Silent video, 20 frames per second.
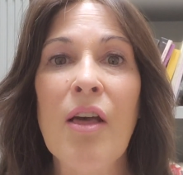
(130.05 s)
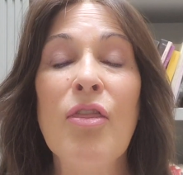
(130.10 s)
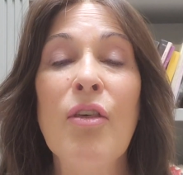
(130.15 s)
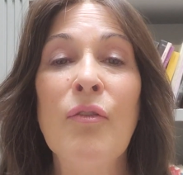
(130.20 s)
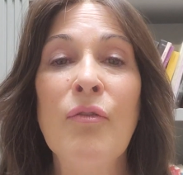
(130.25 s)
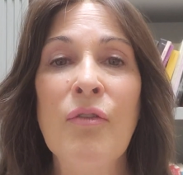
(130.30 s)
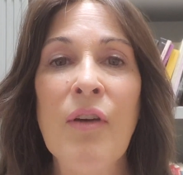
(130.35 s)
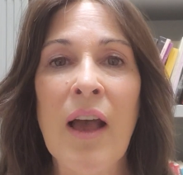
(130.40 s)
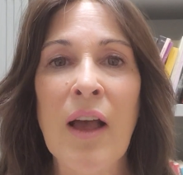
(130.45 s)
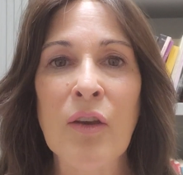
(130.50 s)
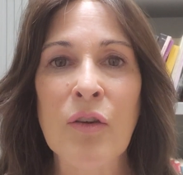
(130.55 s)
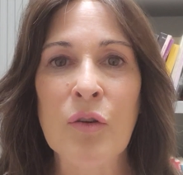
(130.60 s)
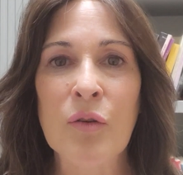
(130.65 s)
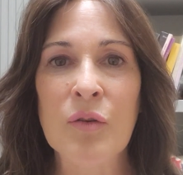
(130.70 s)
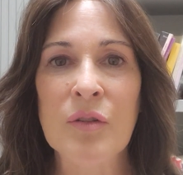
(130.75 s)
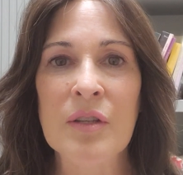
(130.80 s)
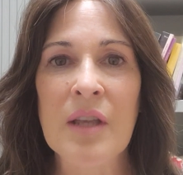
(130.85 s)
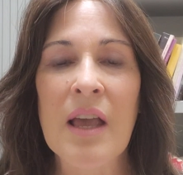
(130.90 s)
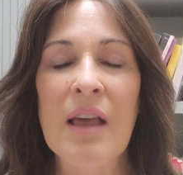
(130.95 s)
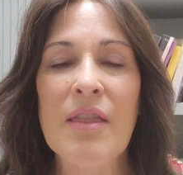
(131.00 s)
the
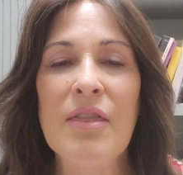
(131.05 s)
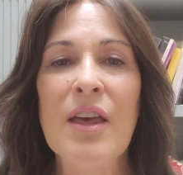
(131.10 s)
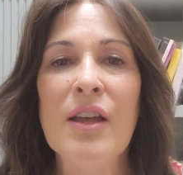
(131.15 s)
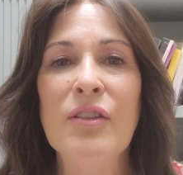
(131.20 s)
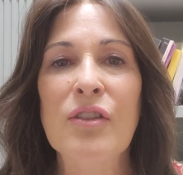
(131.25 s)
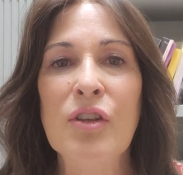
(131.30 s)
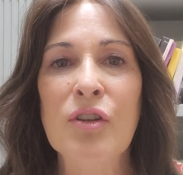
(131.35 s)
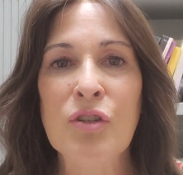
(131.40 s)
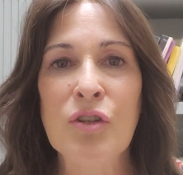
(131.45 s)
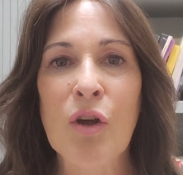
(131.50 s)
values that the